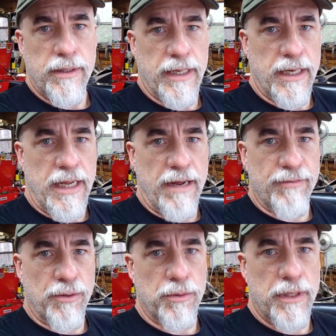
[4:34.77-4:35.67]
They didn't
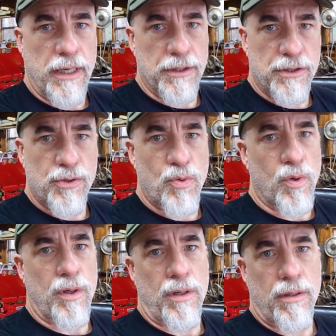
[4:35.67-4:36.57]
have their own kind of
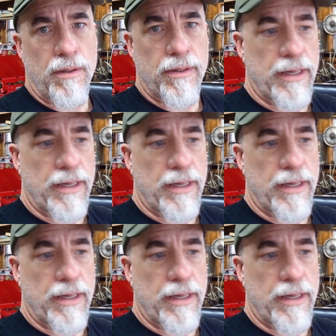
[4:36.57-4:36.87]
store.